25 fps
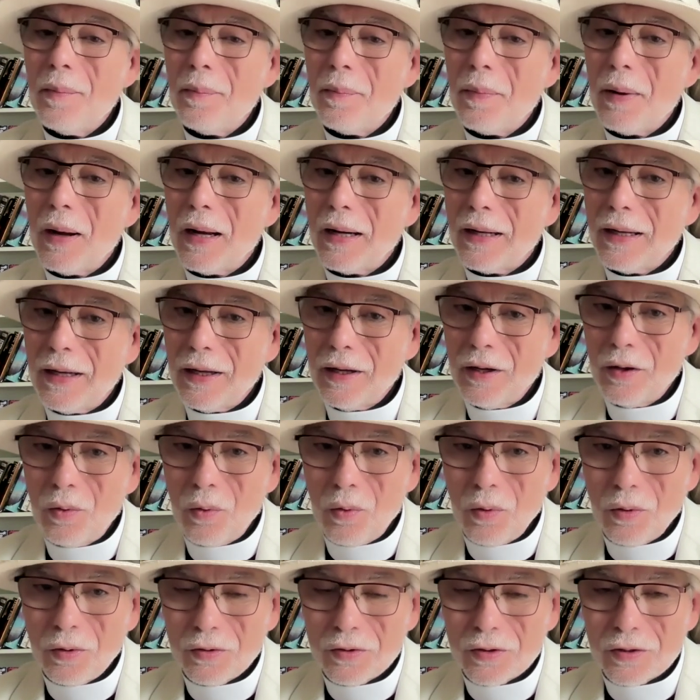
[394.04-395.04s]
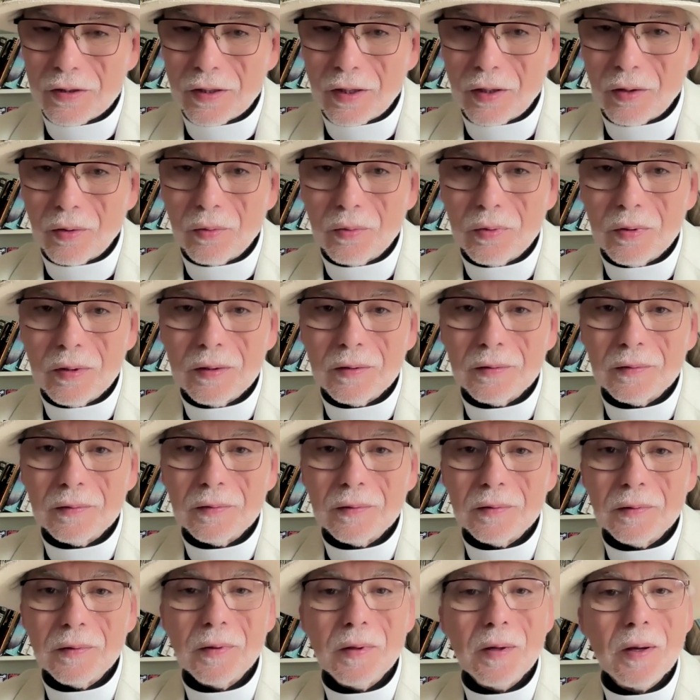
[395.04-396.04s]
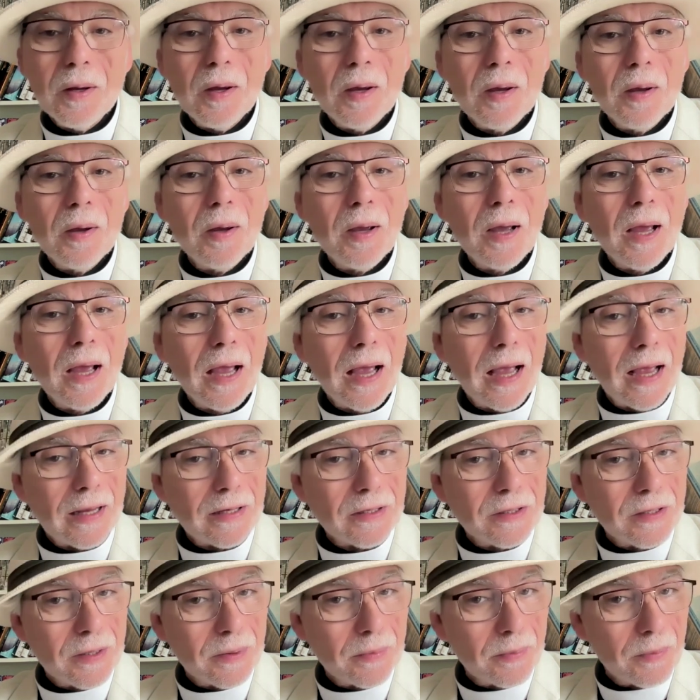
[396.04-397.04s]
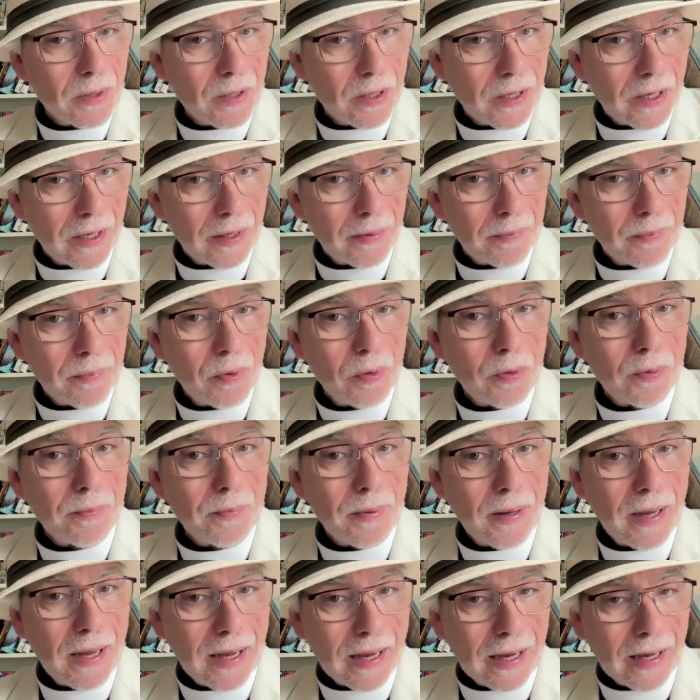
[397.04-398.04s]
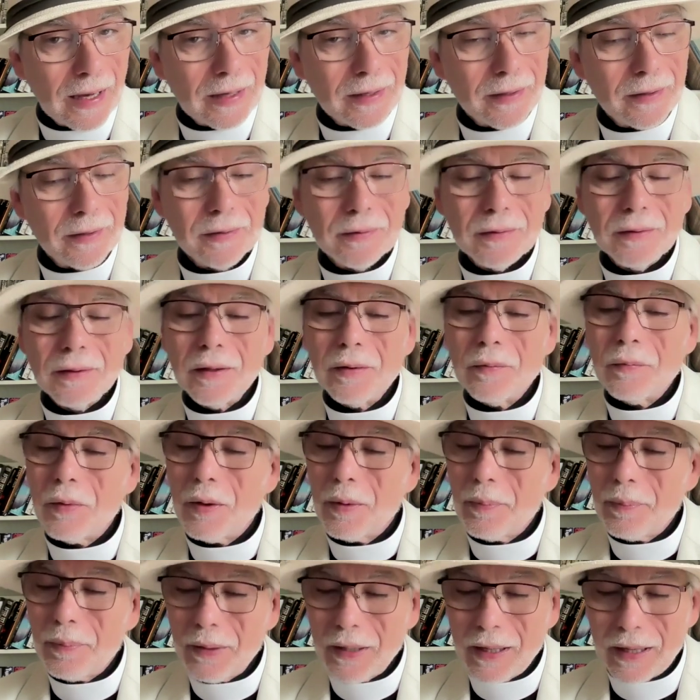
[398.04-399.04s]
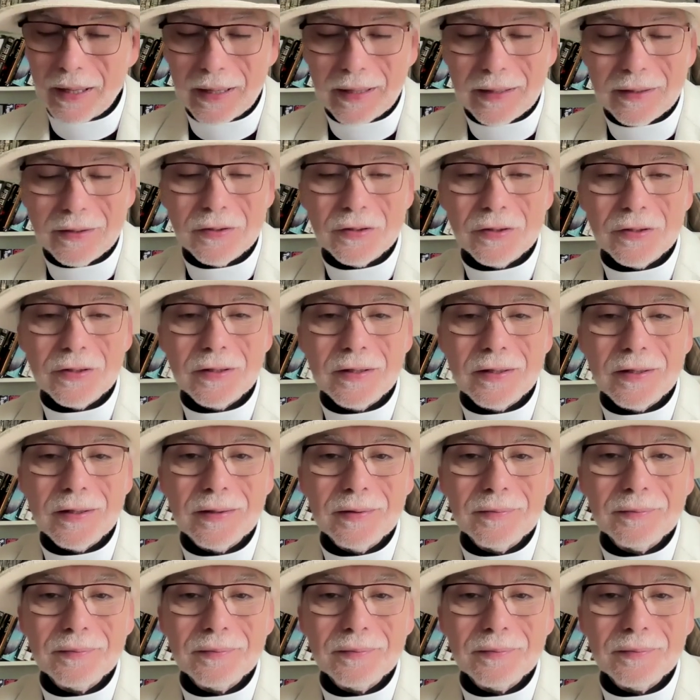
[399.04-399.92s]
But he also has the money put back and replaced.